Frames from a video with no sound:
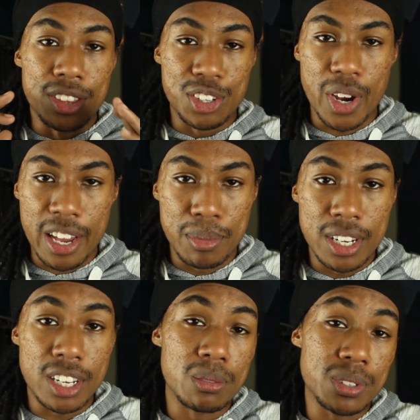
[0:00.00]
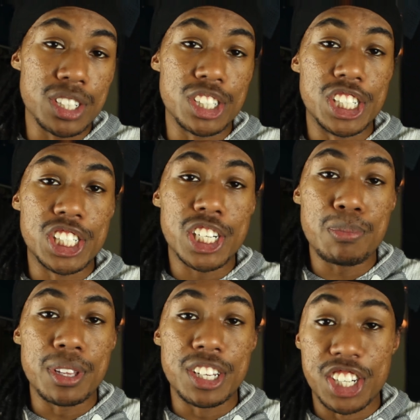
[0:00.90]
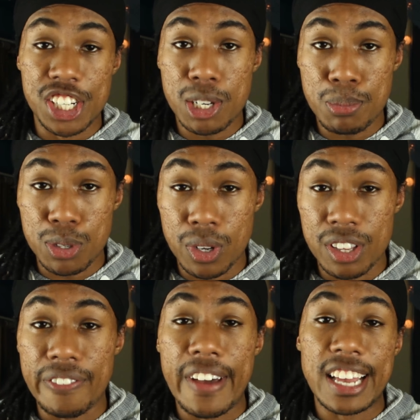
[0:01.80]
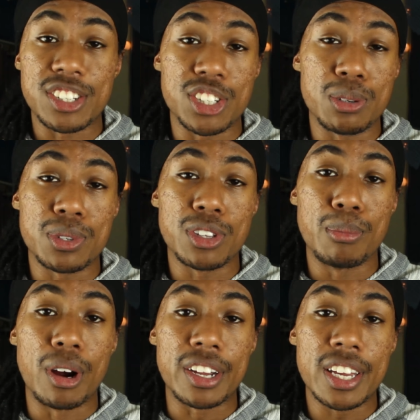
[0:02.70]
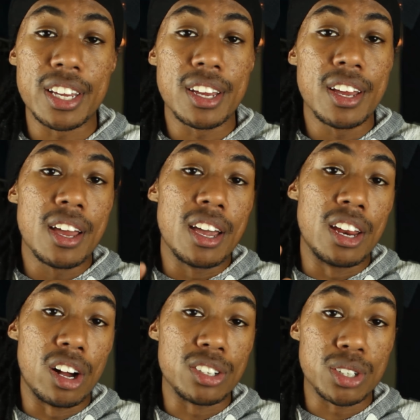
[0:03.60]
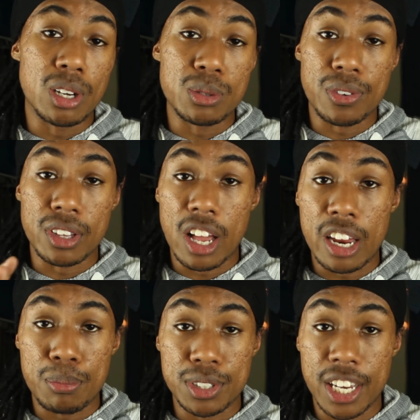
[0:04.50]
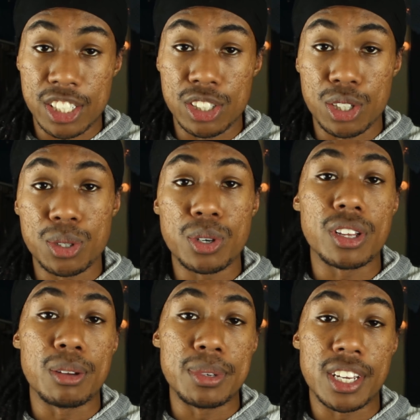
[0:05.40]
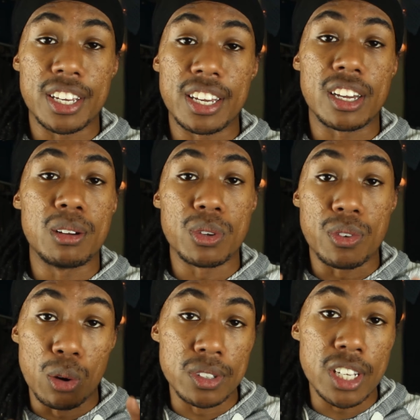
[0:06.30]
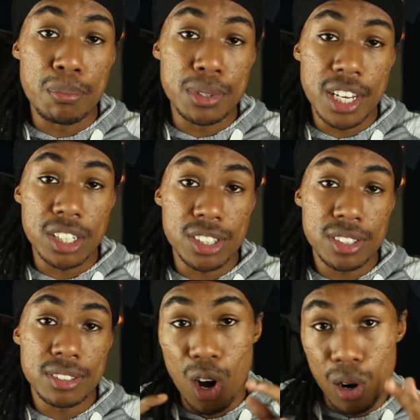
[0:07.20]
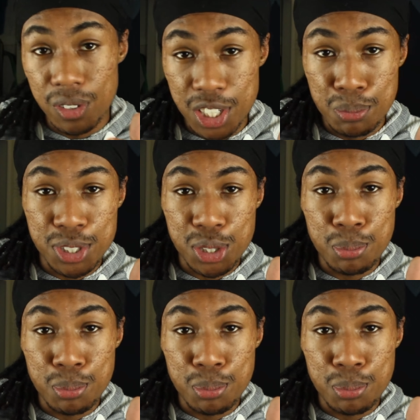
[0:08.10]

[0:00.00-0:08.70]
The Drag Mini comes with the Gene Chip, and the Gene Chip is one of the fastest chips on the market. And it also comes with a lot of protection too. Let me tell you, it comes with overtime protection, over temperature